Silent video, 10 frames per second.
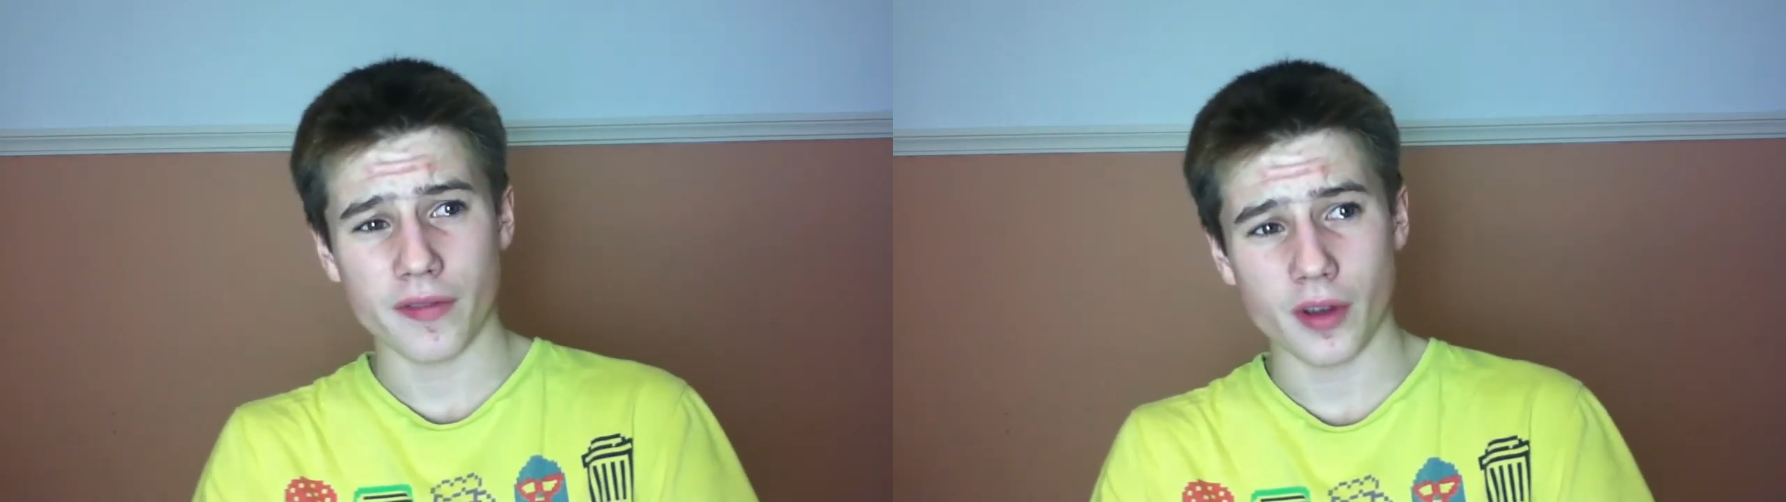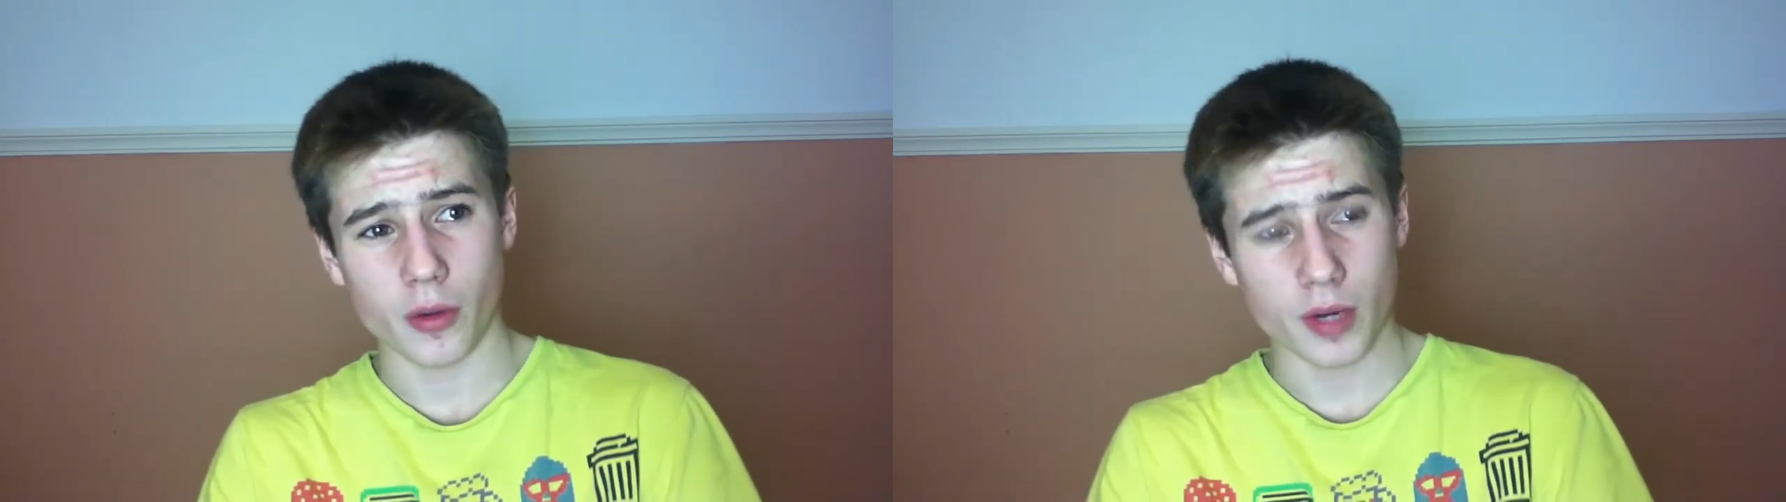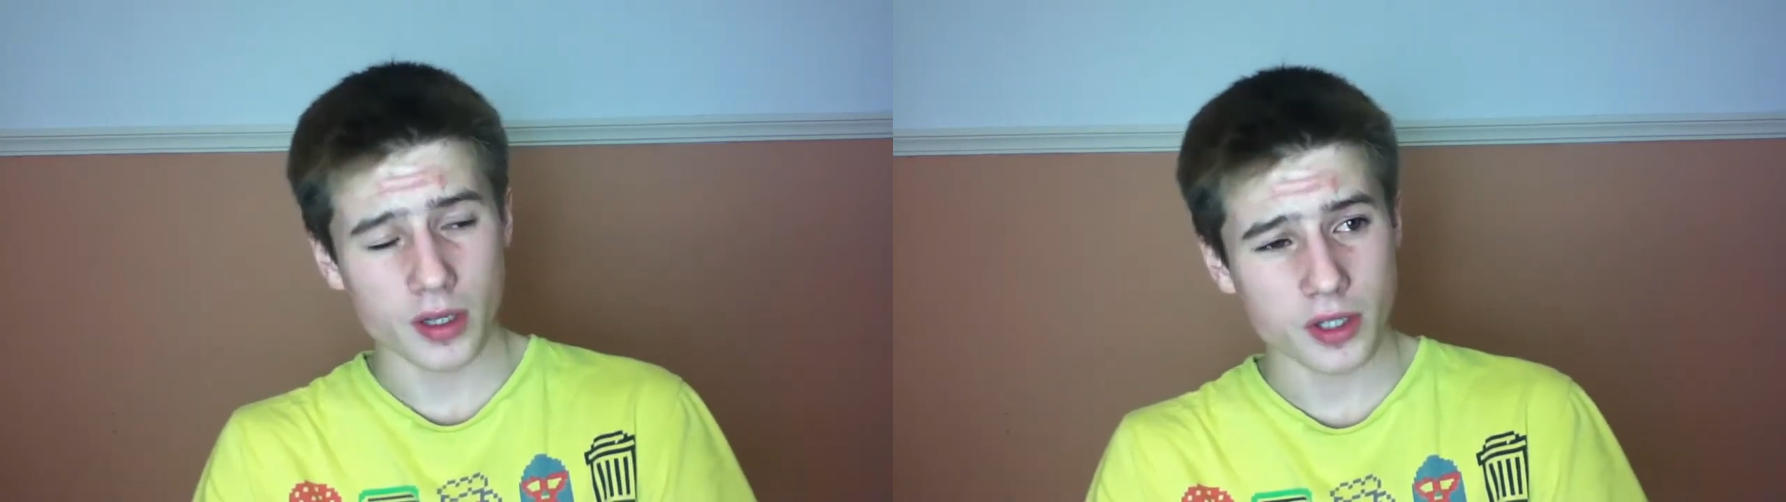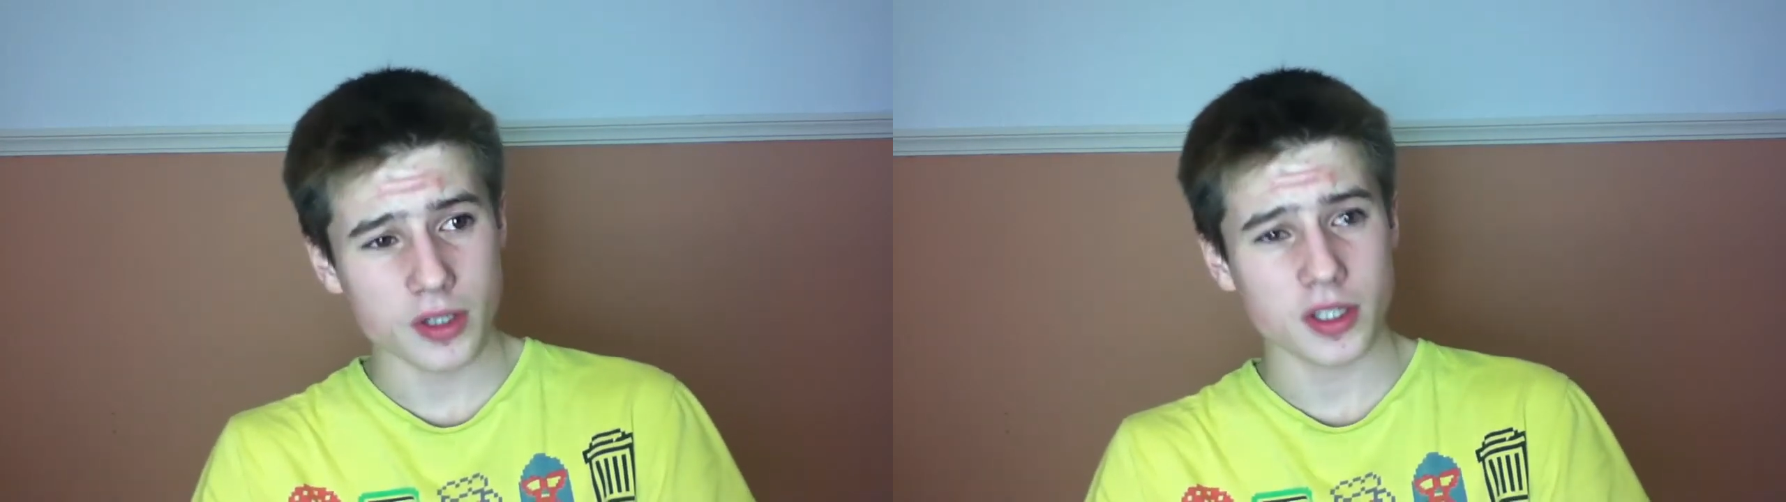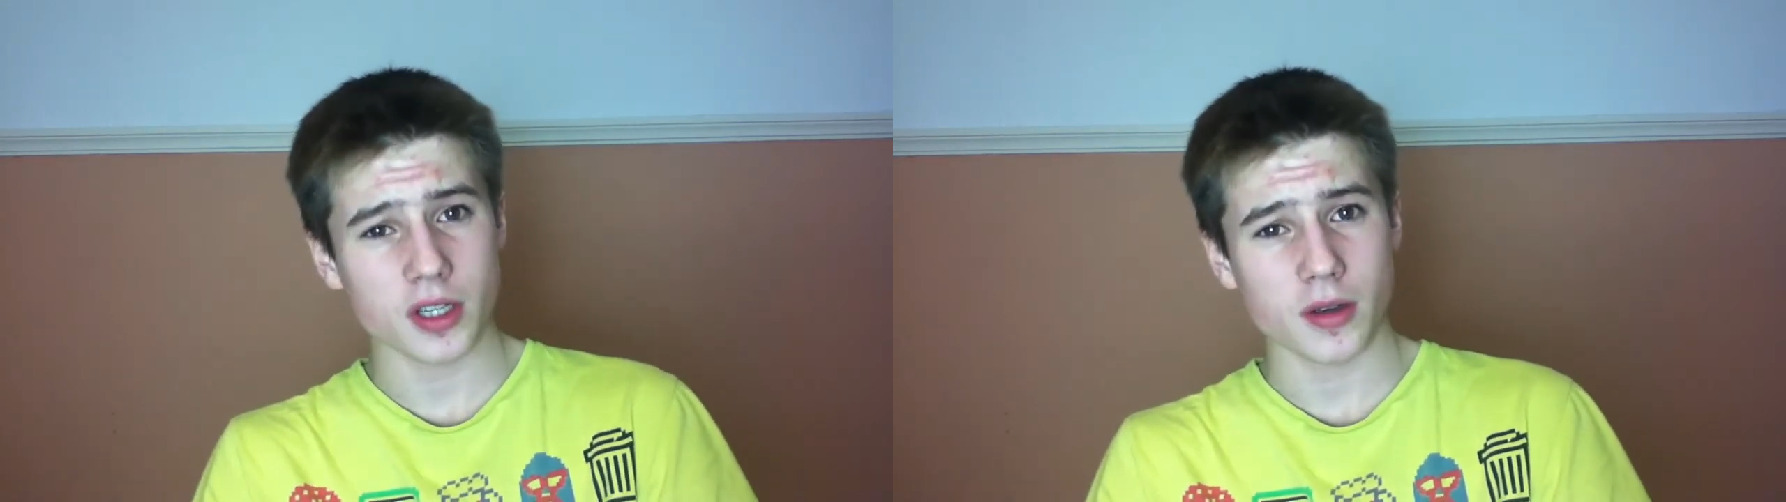if you're a
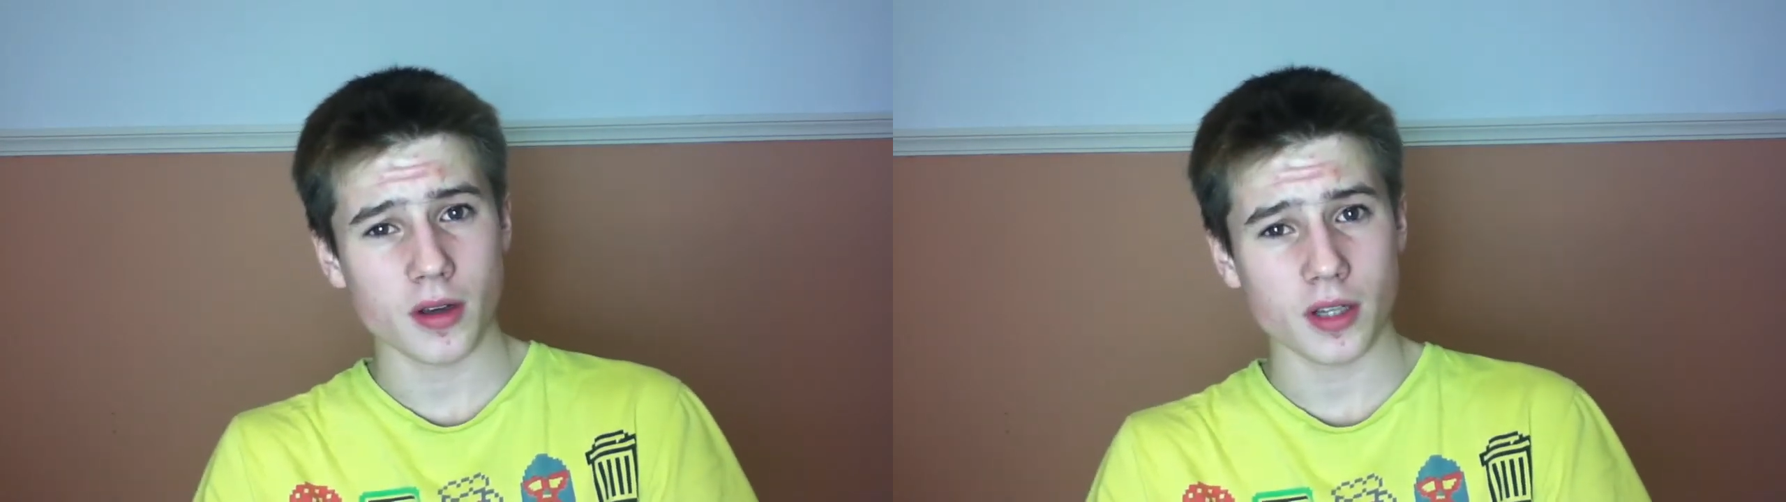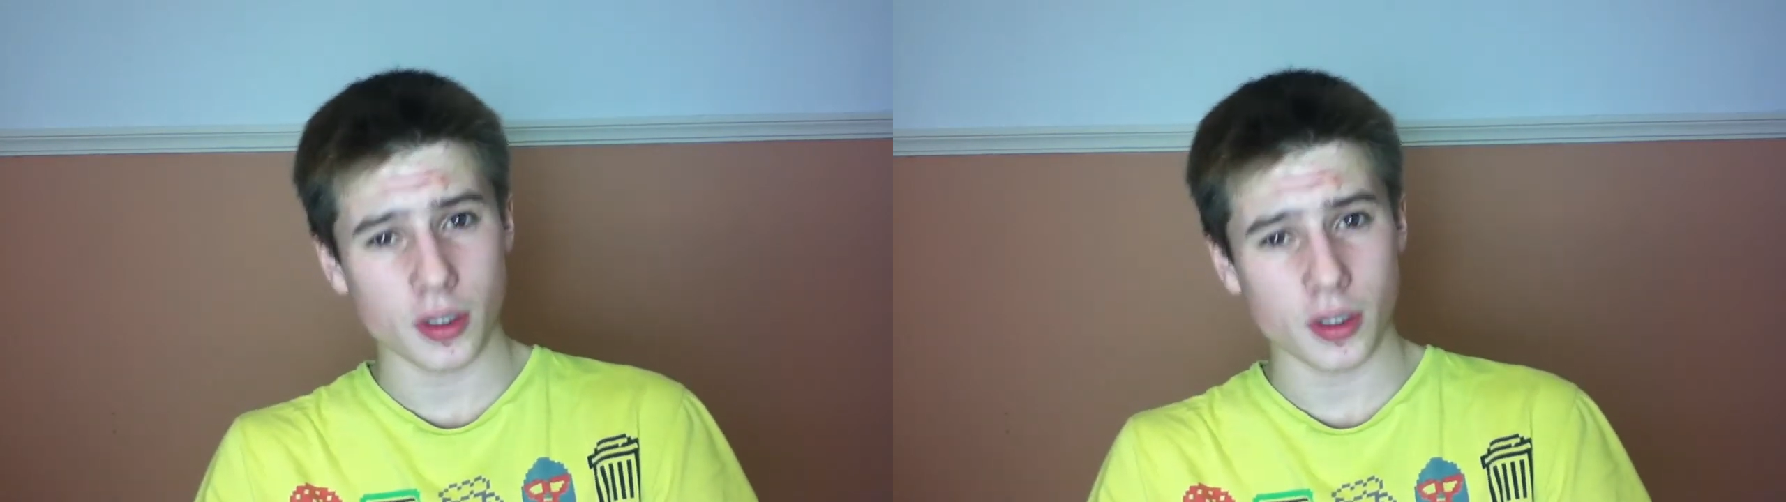Windows user,